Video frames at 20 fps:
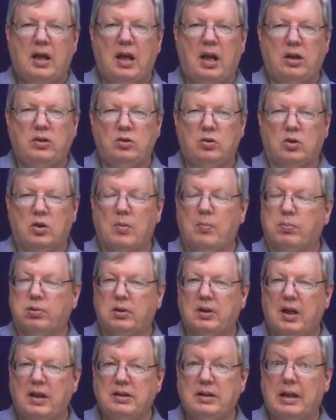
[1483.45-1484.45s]
and you
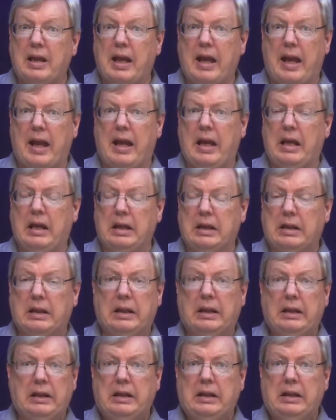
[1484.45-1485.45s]
complain that,
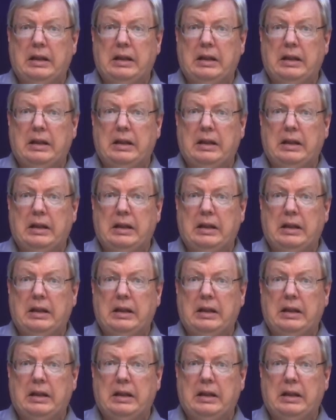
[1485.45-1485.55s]
"Hey,